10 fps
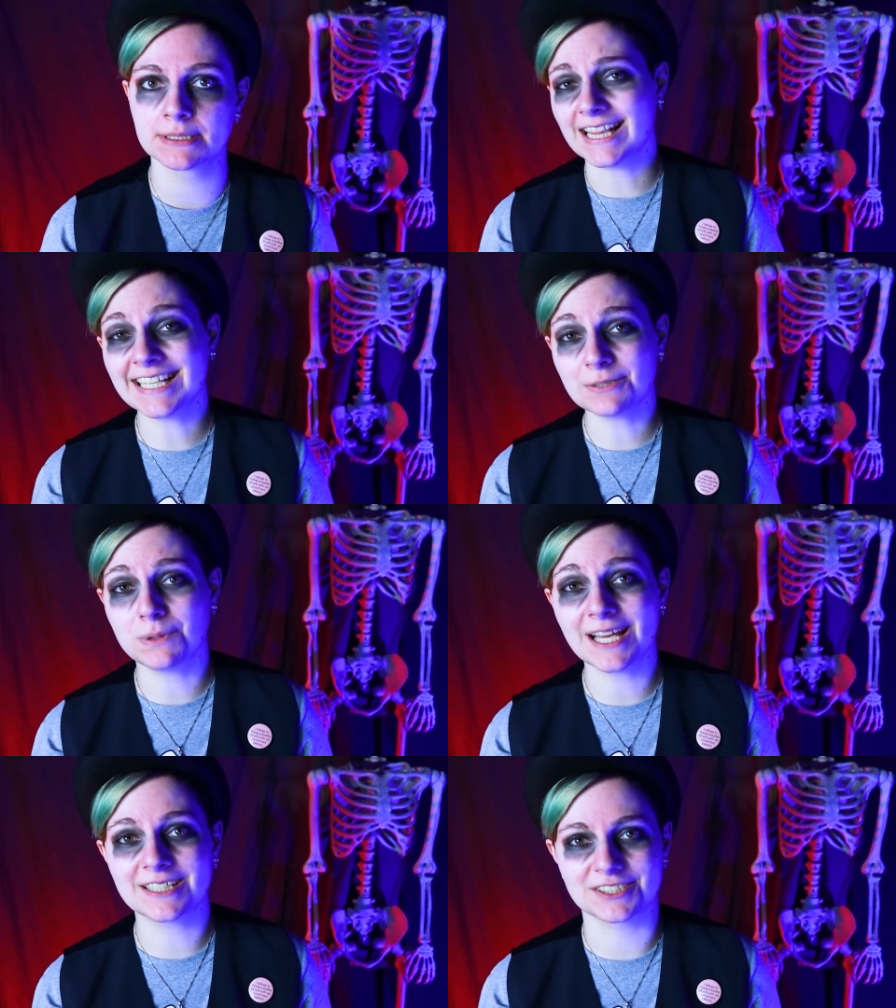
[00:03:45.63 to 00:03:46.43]
I like to
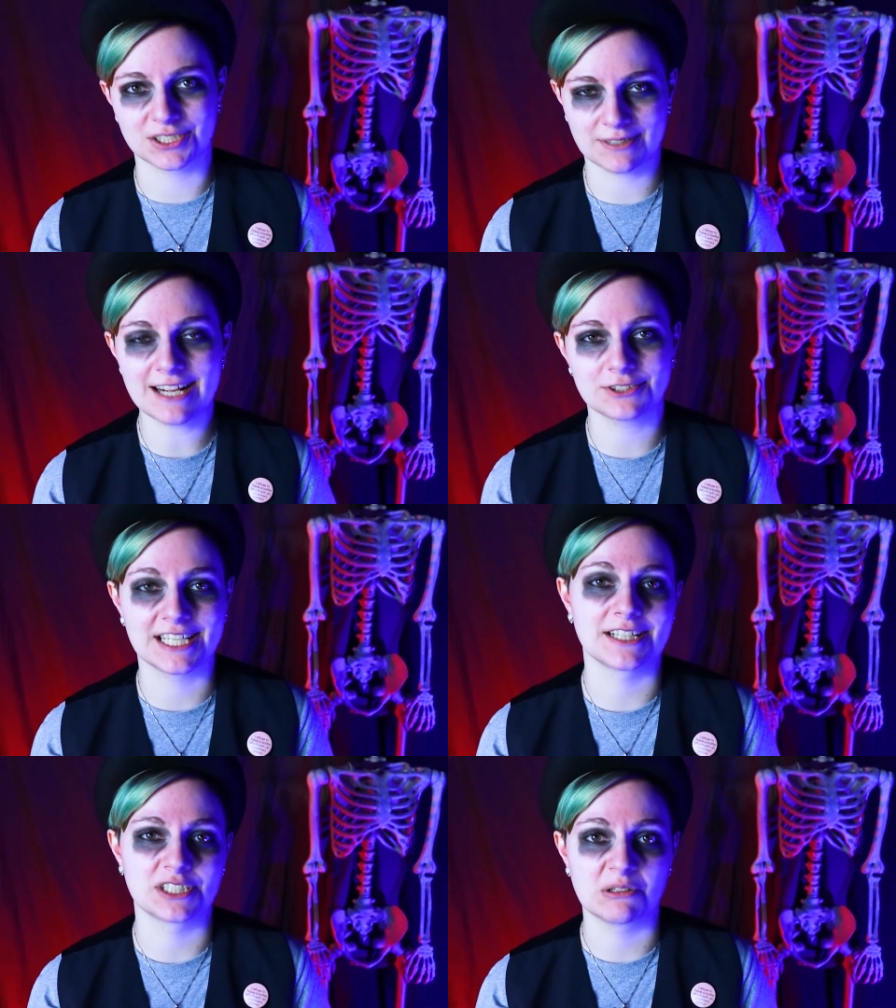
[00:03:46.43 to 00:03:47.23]
play it on surround
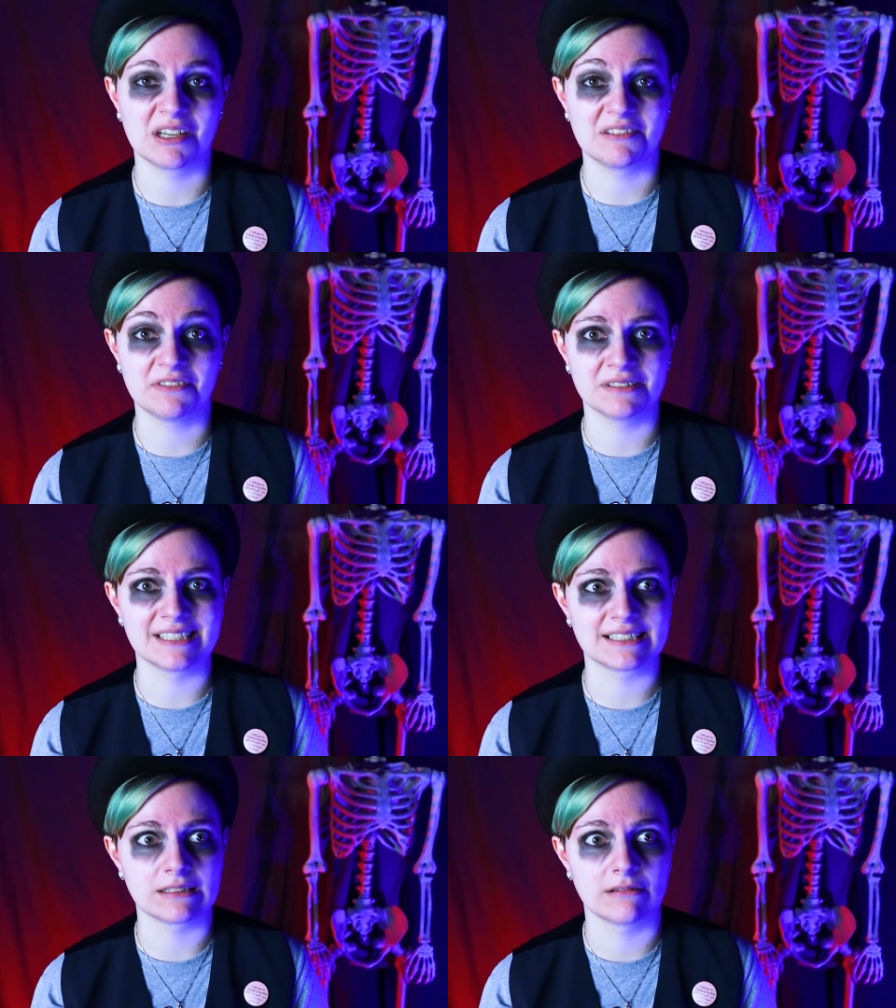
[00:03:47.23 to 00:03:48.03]
sound so I feel
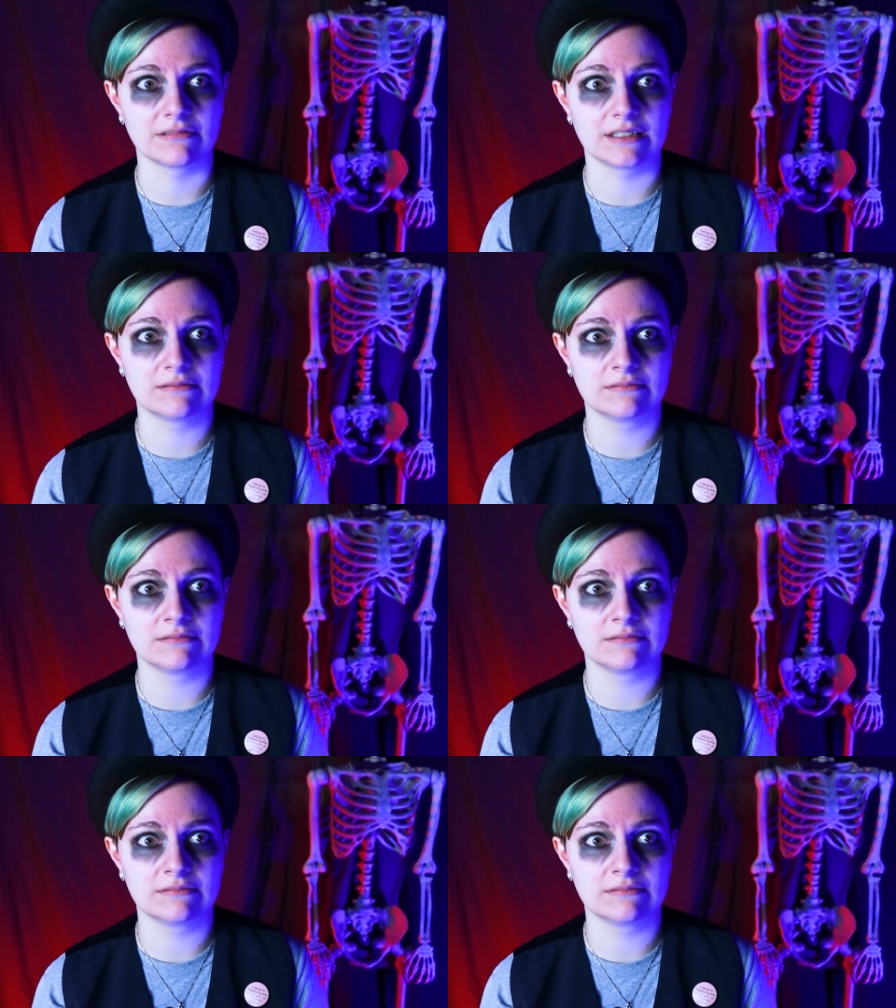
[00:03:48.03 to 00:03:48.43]
less lonely.